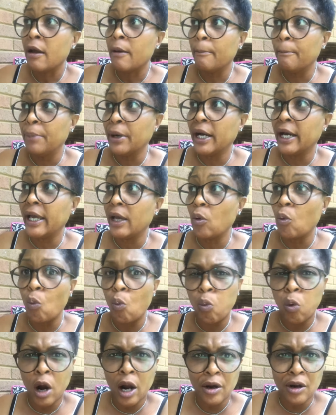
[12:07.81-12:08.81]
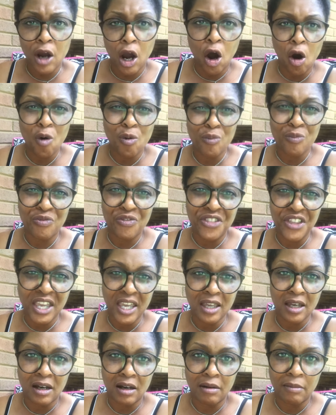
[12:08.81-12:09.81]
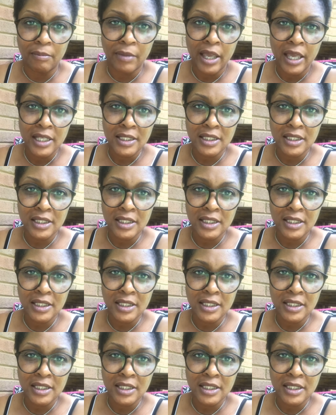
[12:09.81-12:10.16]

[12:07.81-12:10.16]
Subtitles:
but work on them.